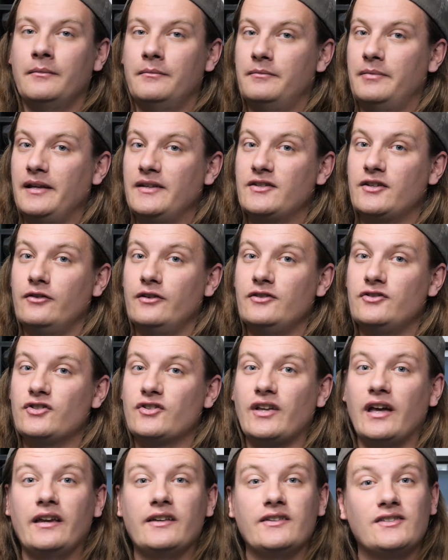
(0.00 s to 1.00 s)
Basically
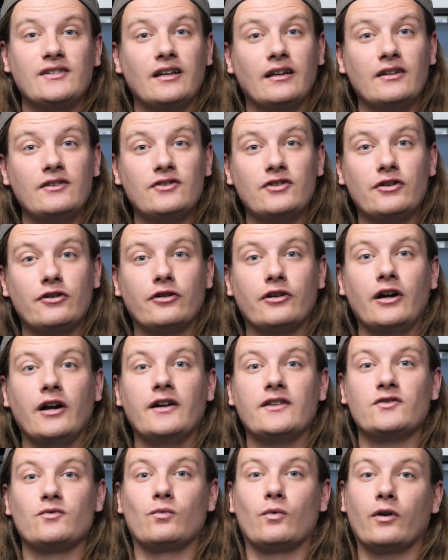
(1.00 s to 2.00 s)
just kind of sticking to your
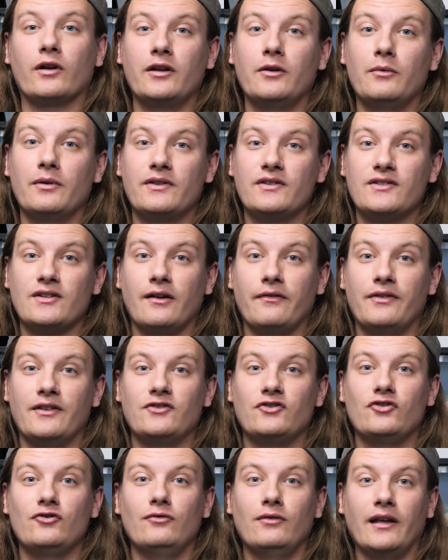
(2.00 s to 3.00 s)
guns, working with stuff
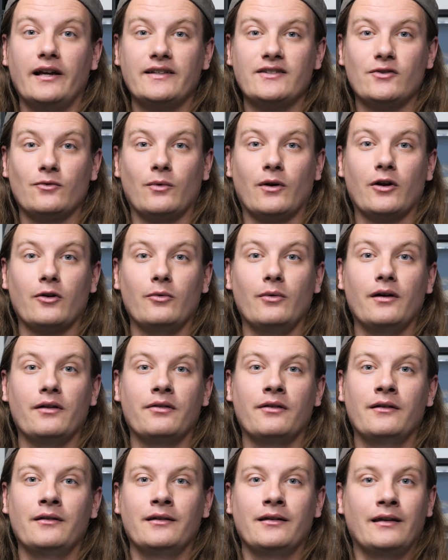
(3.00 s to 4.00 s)
that you like to work with